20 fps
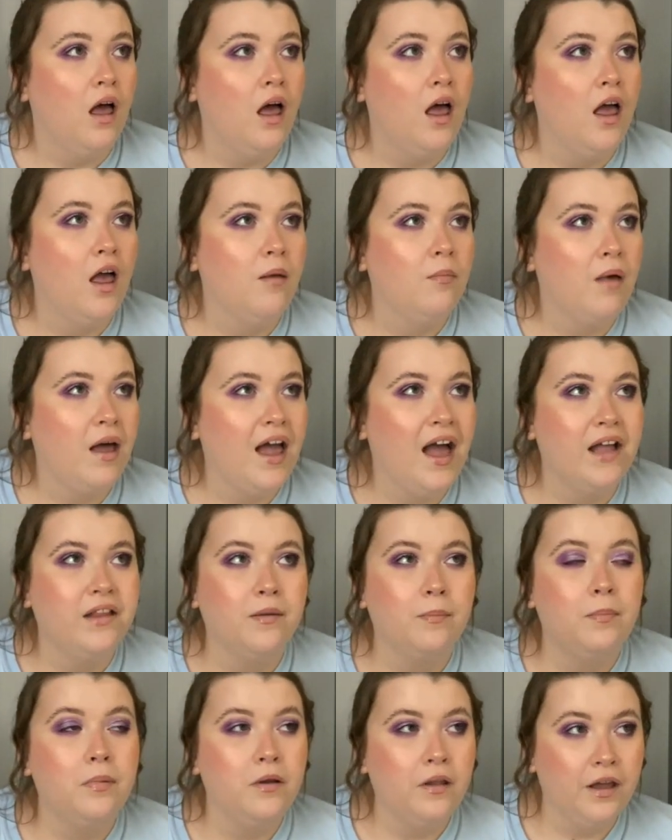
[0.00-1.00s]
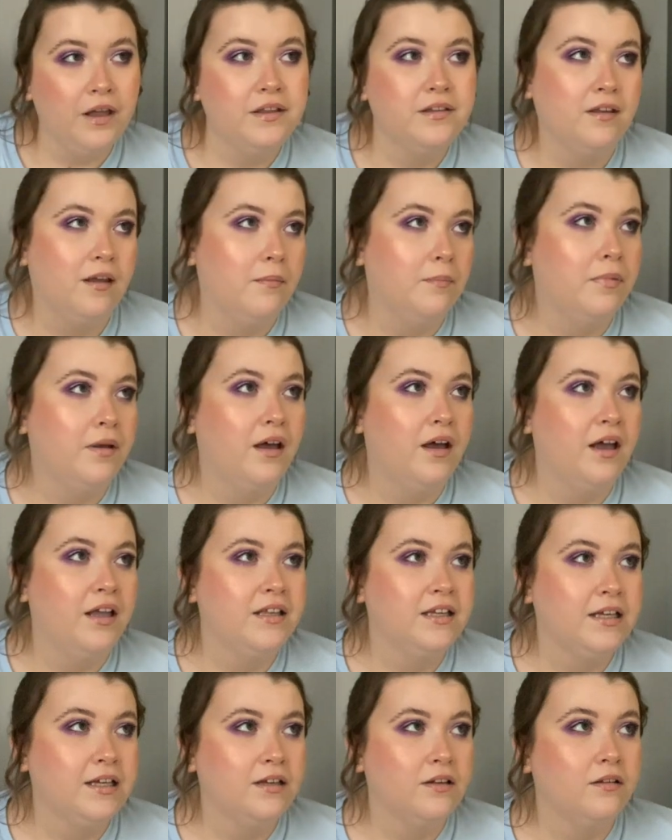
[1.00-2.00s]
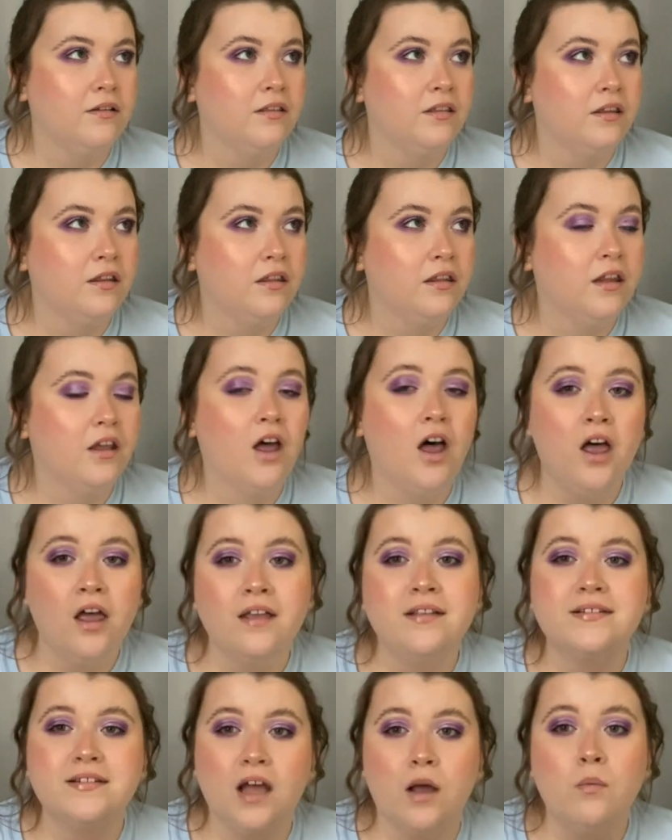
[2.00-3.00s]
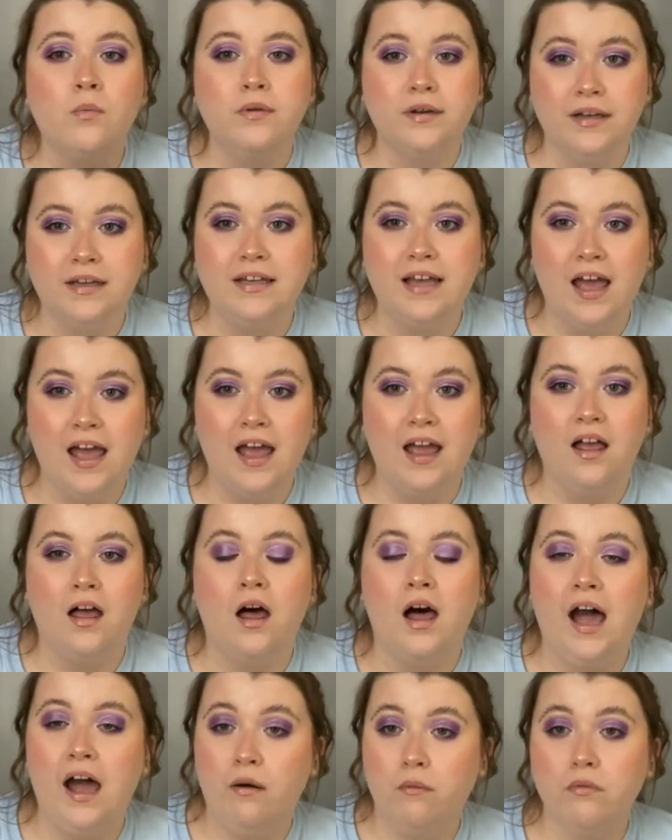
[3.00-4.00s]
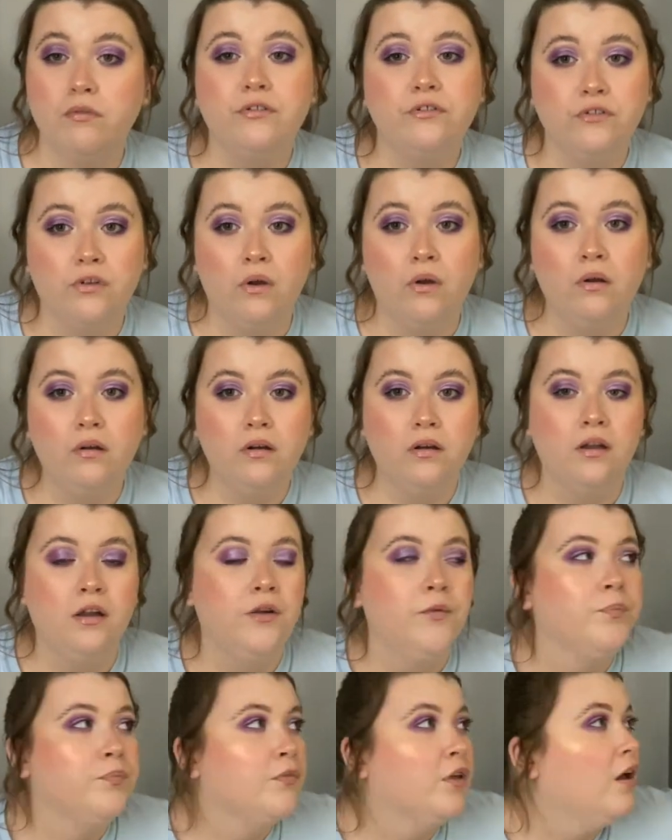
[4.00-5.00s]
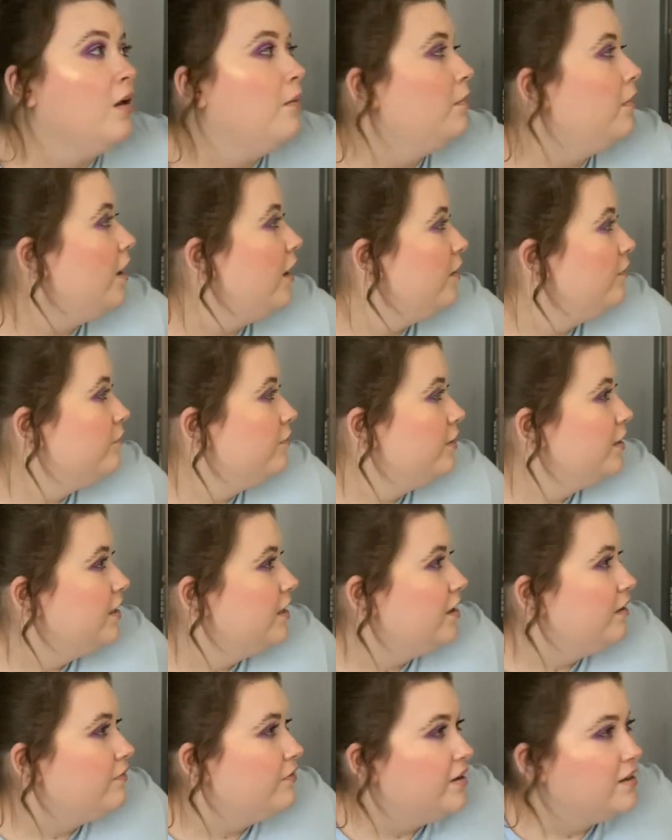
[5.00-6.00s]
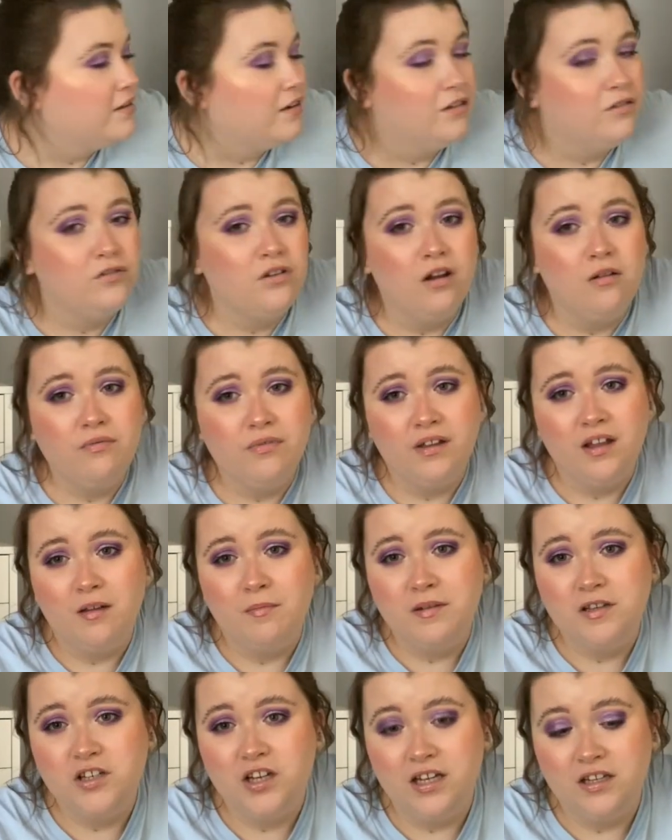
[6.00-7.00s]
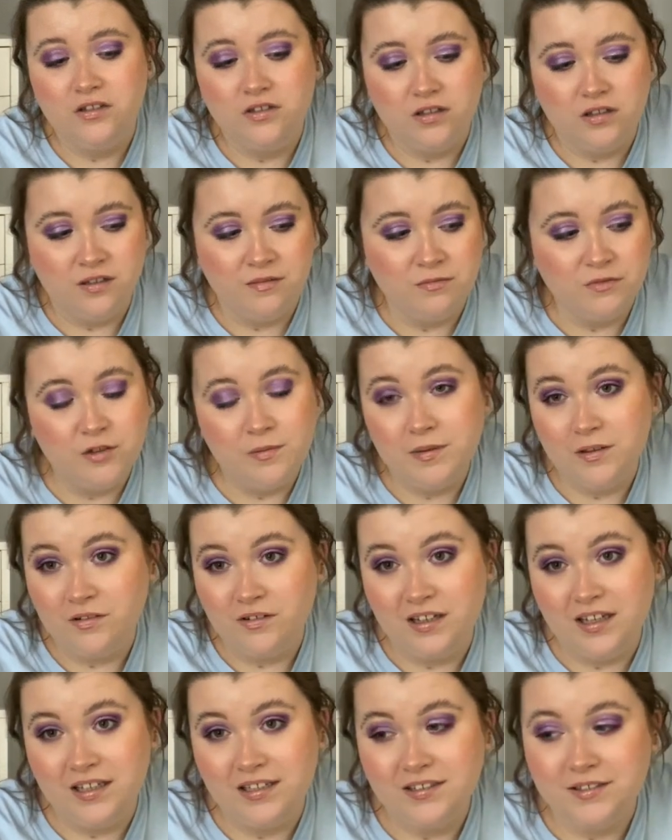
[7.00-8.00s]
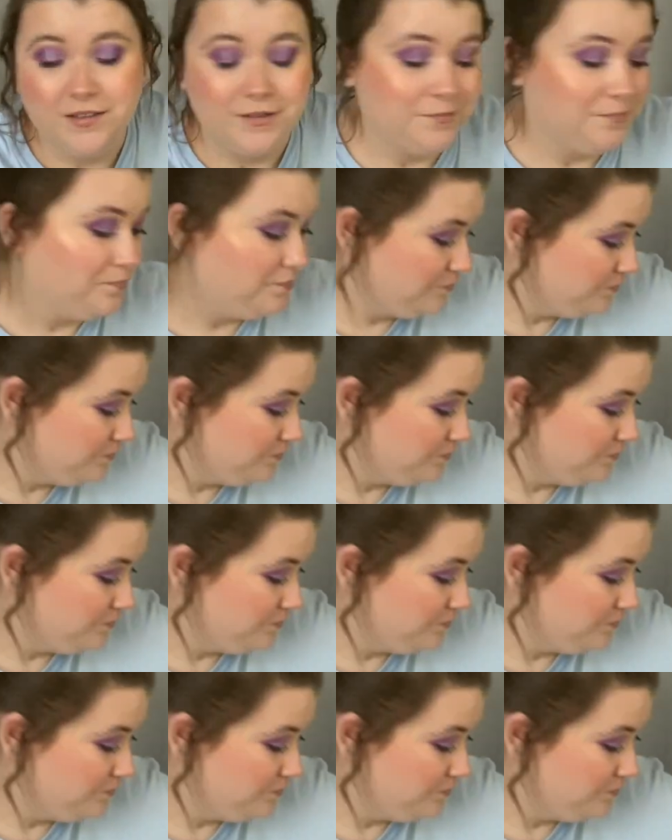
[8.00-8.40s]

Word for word: I had a blind up, but the curtains that I want to get are out of stock, but I really love these and I don't think I'll be changing them, to be honest."